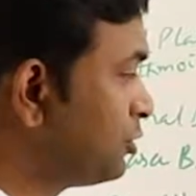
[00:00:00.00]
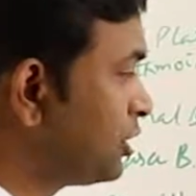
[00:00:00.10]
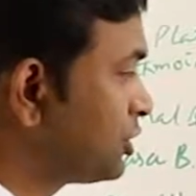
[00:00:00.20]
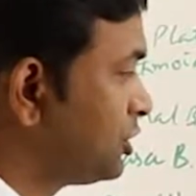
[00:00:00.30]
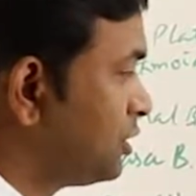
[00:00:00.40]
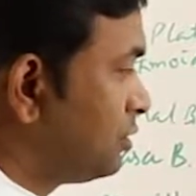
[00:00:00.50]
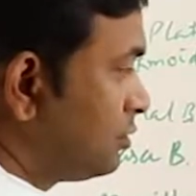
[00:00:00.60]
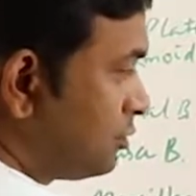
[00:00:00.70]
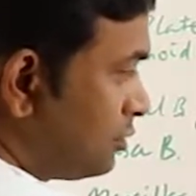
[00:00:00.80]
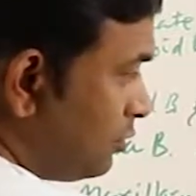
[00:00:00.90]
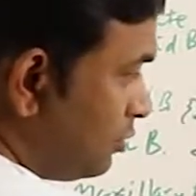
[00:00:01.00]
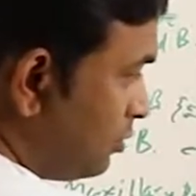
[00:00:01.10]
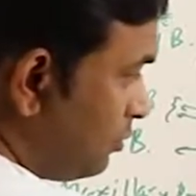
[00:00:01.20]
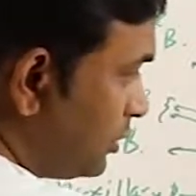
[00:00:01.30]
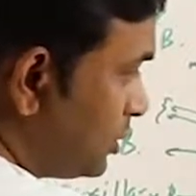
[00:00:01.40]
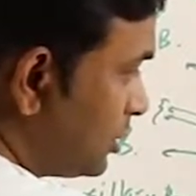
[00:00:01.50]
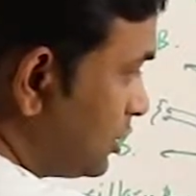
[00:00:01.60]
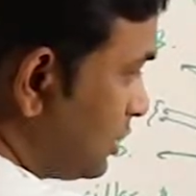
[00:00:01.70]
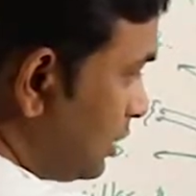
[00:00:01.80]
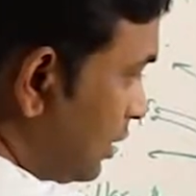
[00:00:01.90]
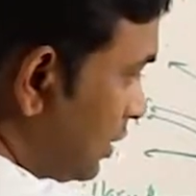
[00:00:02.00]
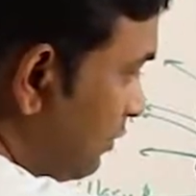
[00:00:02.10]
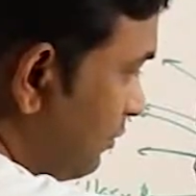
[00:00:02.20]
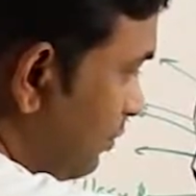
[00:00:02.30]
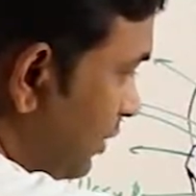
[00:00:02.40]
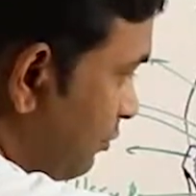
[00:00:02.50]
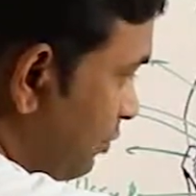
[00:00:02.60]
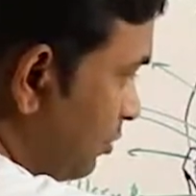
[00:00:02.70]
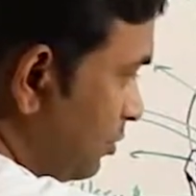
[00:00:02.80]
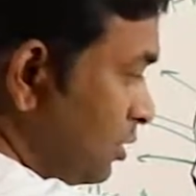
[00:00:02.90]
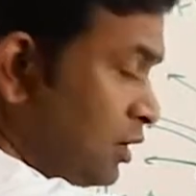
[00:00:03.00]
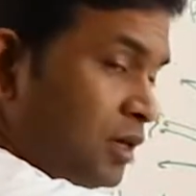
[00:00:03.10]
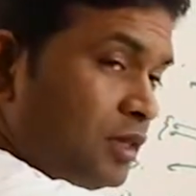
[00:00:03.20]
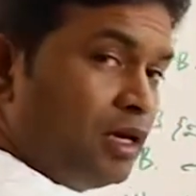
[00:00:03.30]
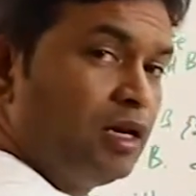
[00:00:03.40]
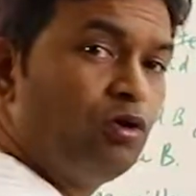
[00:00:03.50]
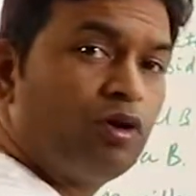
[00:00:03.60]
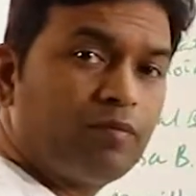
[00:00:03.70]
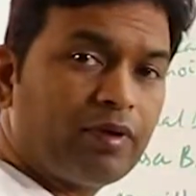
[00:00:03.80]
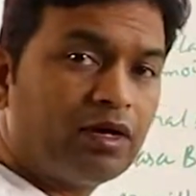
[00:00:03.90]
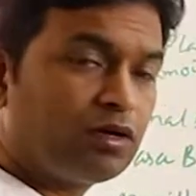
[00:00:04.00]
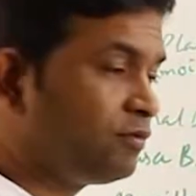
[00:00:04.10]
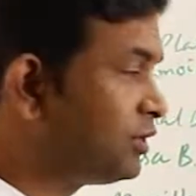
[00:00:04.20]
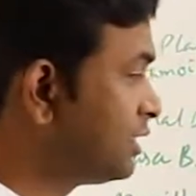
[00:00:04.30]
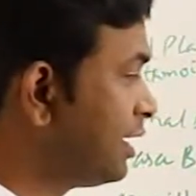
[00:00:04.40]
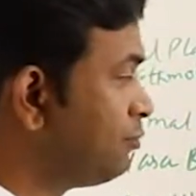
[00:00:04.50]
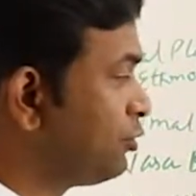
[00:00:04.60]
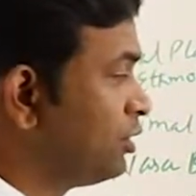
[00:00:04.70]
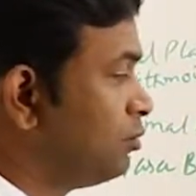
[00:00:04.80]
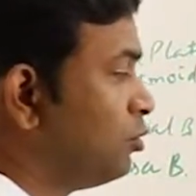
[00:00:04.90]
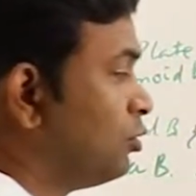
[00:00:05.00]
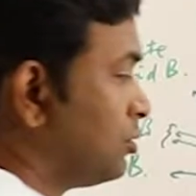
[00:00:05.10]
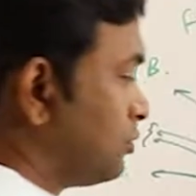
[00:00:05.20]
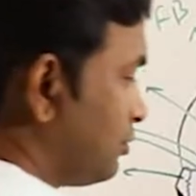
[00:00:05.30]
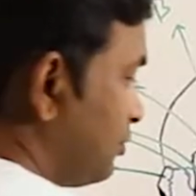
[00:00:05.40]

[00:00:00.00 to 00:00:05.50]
projection which is developing from the lower part of the temporal bone.